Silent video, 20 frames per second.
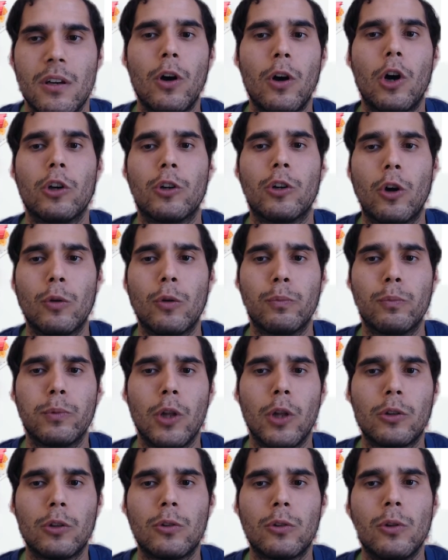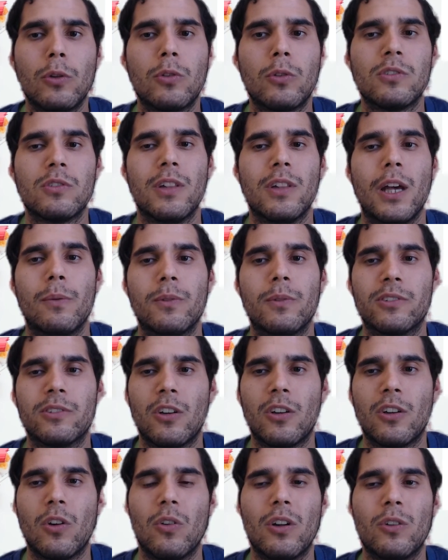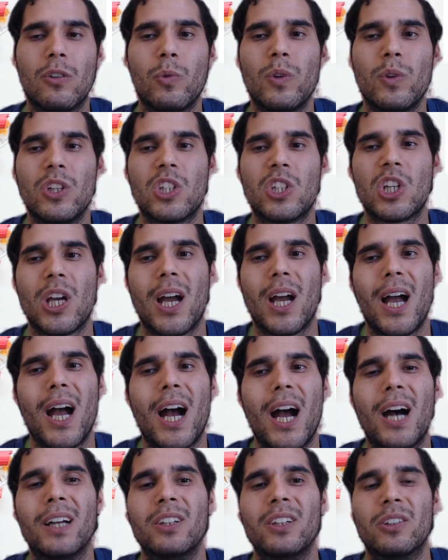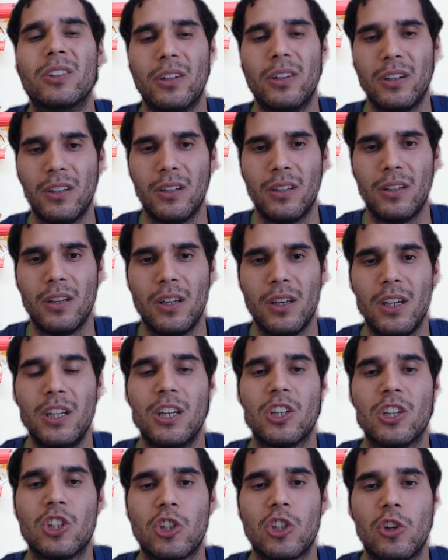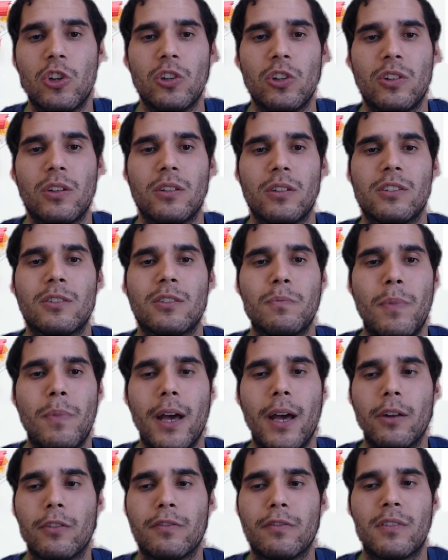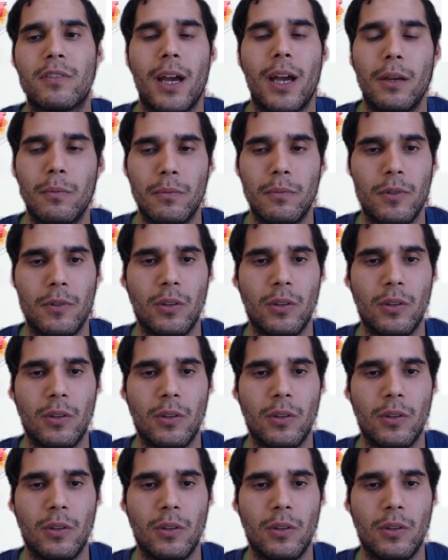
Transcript: our blood glucose levels are going to reach higher in a shortened span of time.